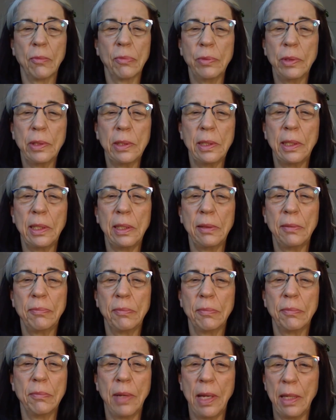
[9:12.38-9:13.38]
really
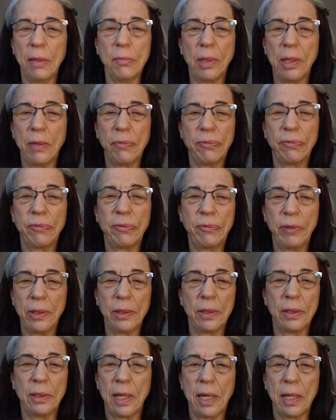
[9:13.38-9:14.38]
made me
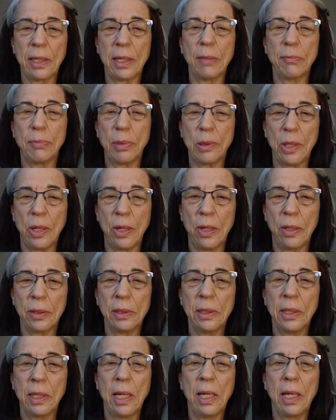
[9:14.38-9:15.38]
feel like I
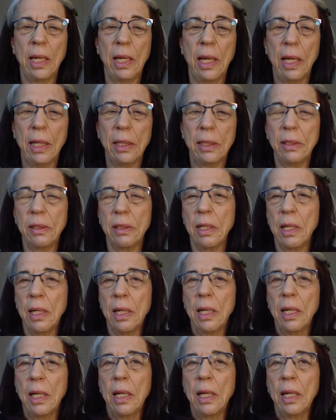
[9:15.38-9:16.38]
belonged. And
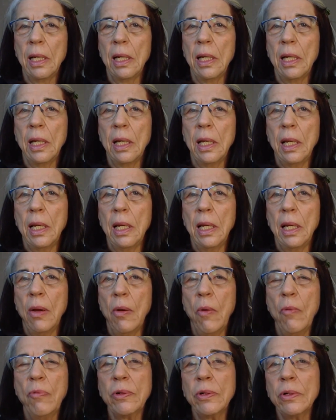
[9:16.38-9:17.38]

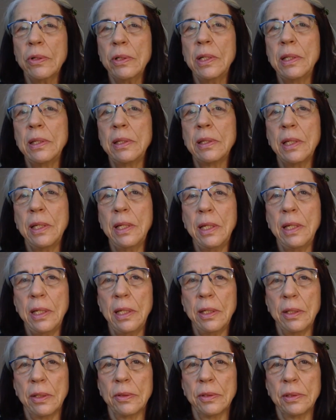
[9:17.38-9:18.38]
over the
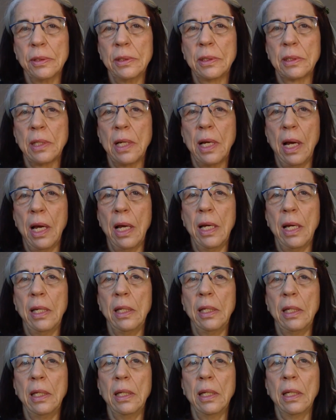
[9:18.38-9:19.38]
years,
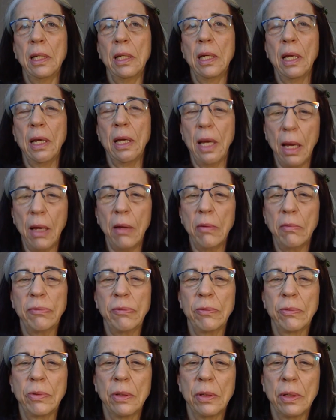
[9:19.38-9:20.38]
I
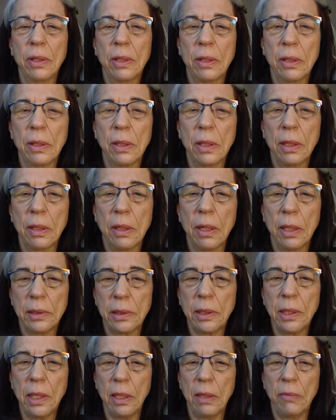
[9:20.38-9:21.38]
have
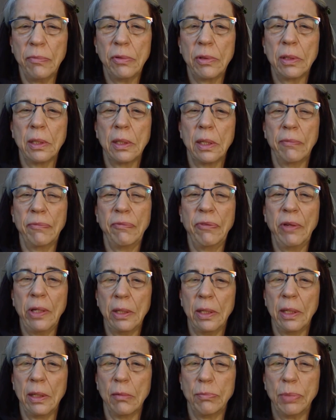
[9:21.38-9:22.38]
achieved a
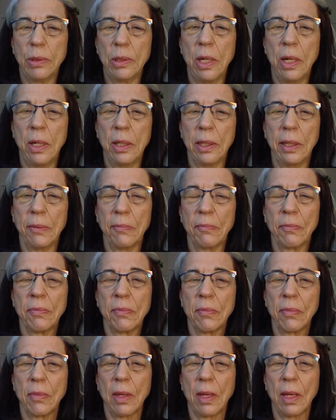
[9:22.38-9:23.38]
feeling of belonging.
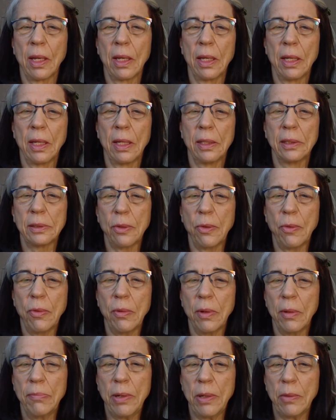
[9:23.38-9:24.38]

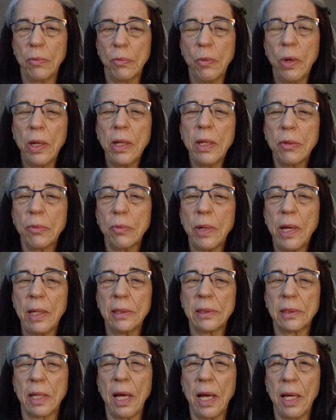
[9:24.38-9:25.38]
So, but one of the
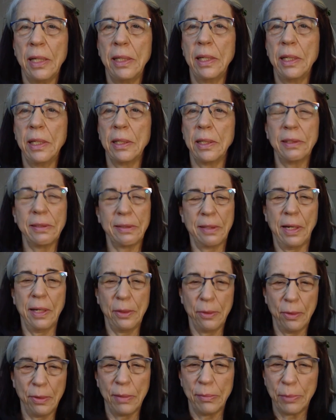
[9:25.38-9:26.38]
ways I did it, I
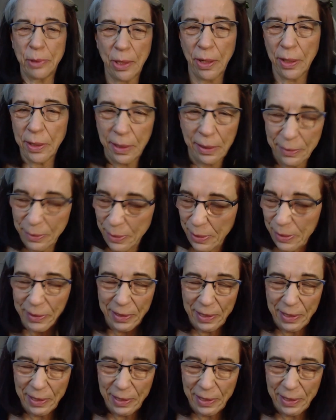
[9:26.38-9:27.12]
know I'm talking a long